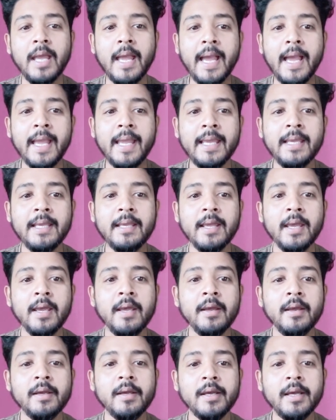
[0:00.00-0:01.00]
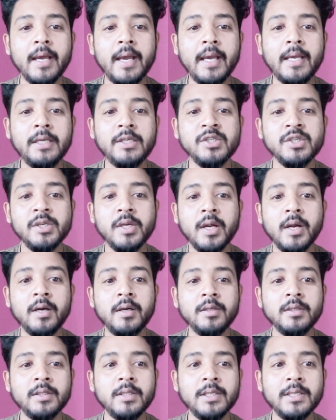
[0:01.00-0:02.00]
I
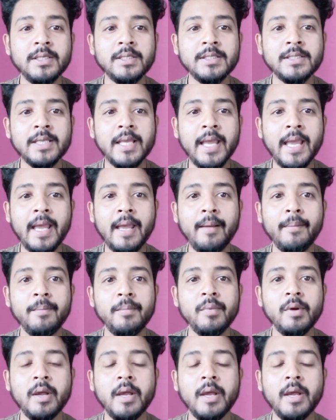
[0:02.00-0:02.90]
shared this app